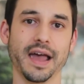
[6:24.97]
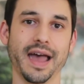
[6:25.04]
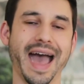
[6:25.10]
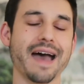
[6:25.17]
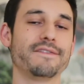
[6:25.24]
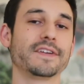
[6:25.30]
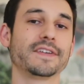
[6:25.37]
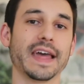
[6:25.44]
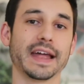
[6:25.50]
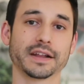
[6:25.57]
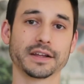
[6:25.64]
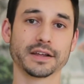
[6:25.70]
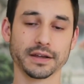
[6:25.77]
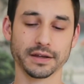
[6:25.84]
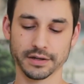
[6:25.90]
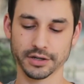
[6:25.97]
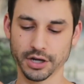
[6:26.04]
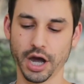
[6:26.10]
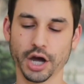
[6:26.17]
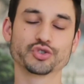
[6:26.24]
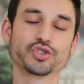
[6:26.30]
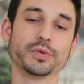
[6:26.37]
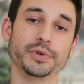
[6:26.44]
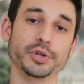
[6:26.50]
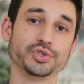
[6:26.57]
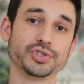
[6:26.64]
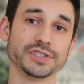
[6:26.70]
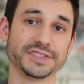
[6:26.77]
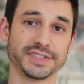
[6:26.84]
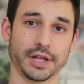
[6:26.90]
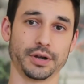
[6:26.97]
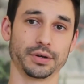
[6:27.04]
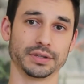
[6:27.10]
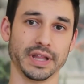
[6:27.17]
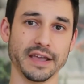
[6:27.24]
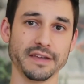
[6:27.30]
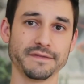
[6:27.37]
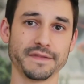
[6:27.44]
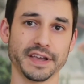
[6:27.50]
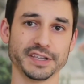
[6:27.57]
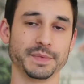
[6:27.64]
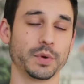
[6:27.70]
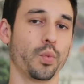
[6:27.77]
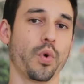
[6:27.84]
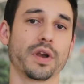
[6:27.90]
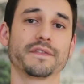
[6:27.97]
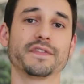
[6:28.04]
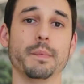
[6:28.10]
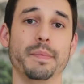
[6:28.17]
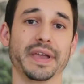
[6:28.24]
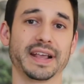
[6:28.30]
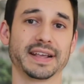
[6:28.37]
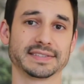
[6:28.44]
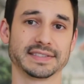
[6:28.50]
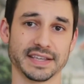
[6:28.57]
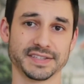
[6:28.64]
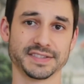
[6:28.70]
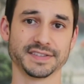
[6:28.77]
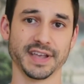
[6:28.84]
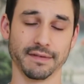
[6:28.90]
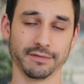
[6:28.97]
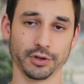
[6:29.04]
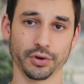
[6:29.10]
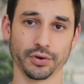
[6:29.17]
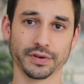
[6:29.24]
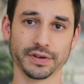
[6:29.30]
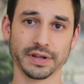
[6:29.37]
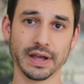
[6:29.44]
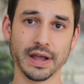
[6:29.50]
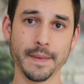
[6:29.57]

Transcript: Having that contribution-centered life has been one of the biggest lessons I've learned.